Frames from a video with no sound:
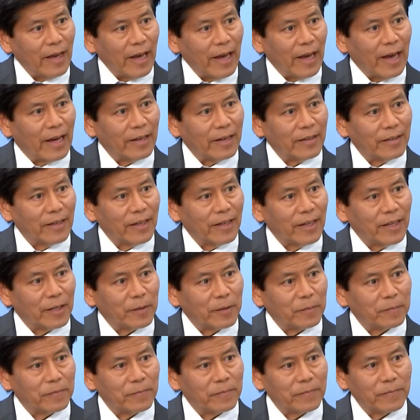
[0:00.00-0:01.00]

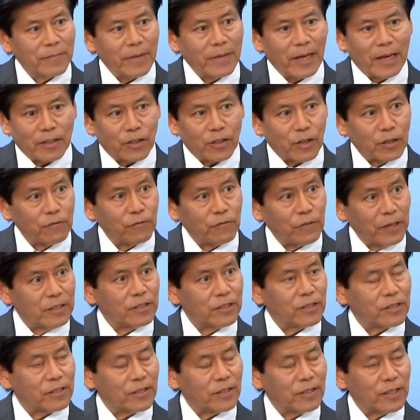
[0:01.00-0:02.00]
and
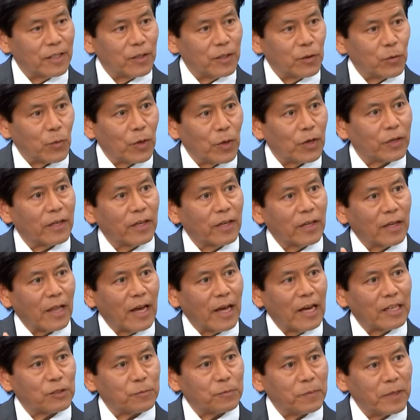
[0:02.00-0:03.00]
convince the working
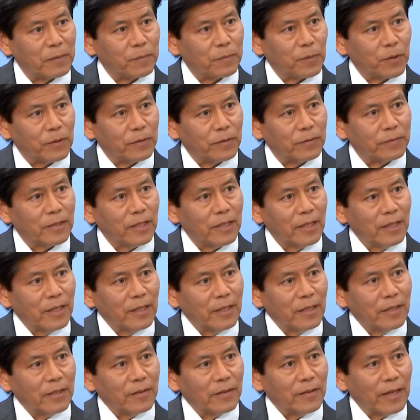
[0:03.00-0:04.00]
class people
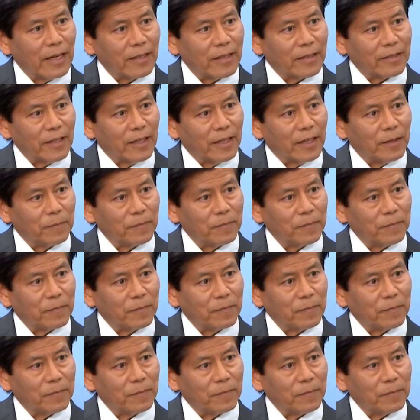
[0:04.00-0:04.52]
that